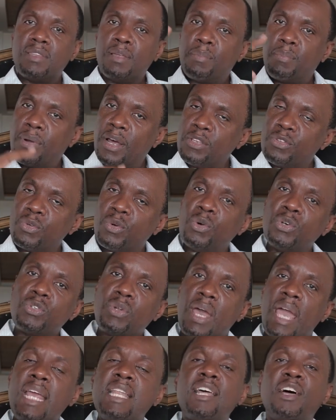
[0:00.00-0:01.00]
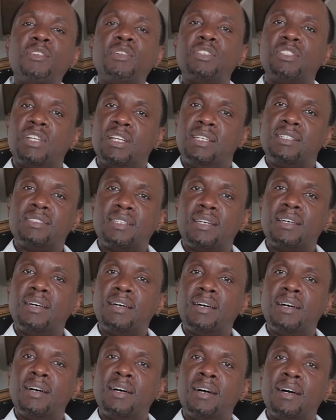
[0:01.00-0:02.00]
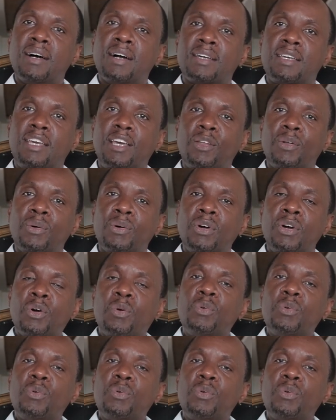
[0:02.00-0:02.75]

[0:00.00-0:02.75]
the price will go to 800 shillings a kilo,